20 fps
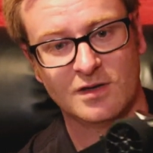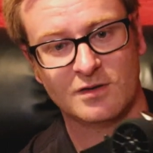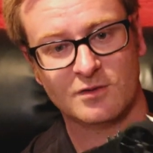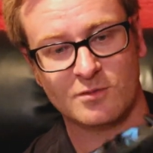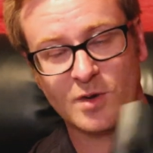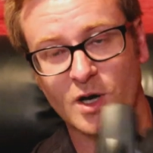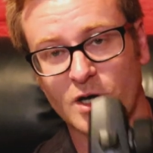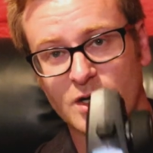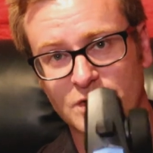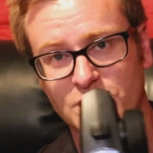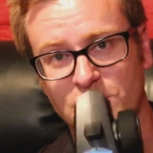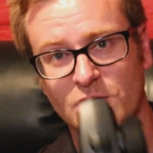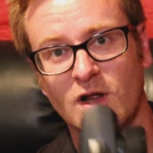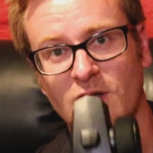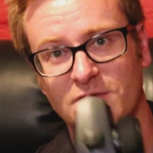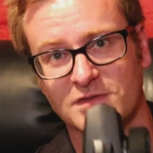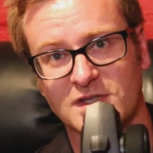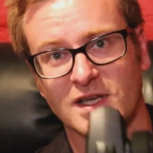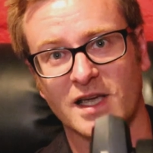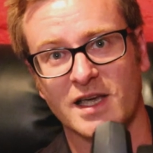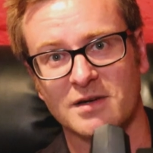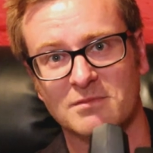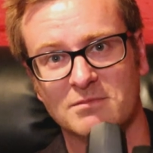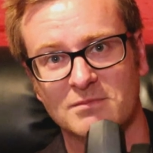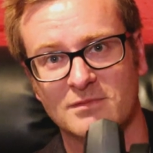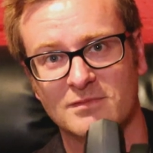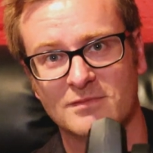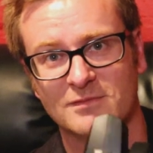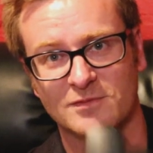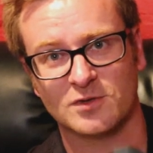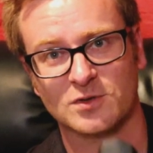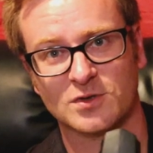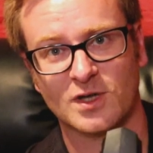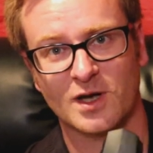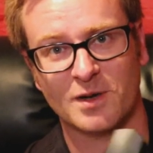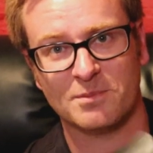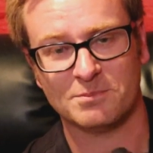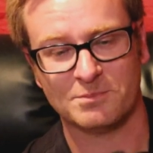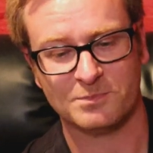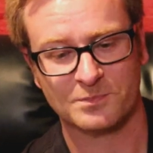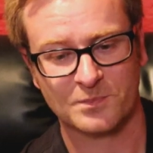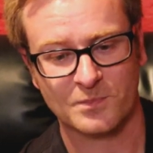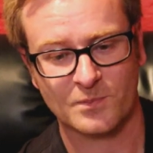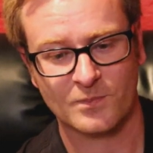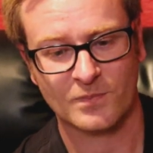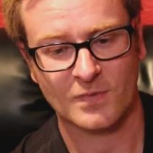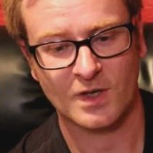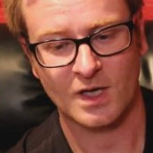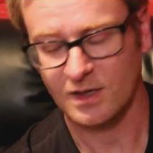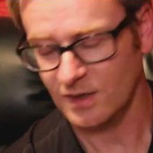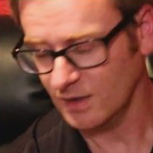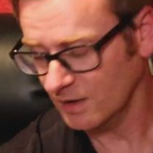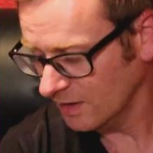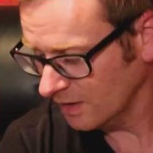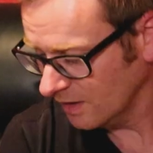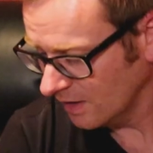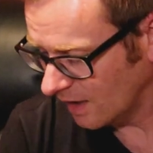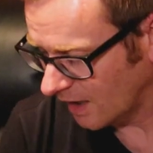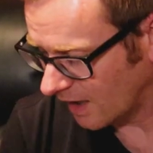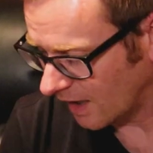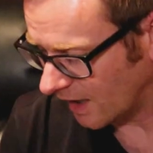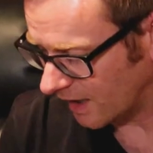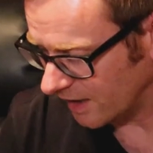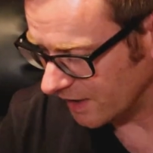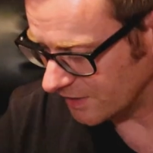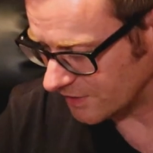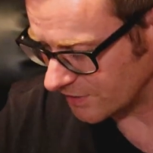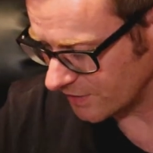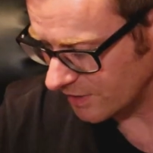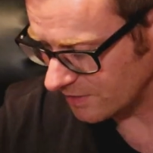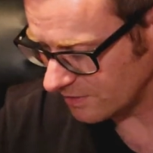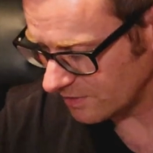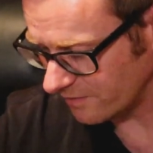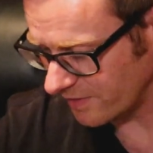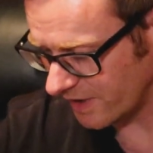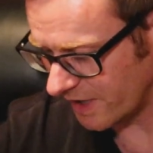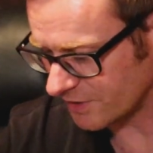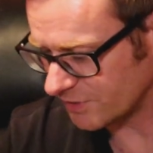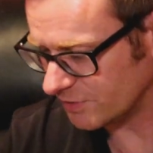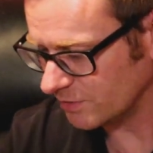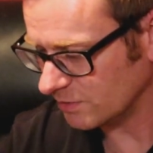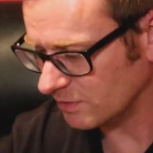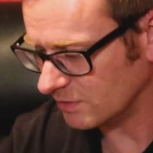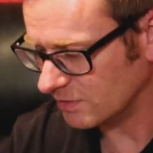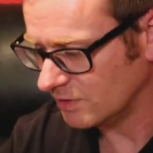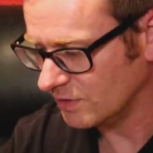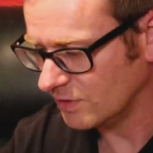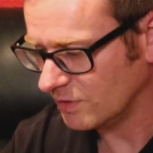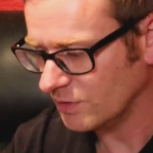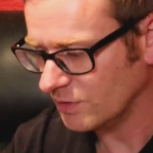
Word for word: remote control I've seen, full stop. Uh, in terms of the actual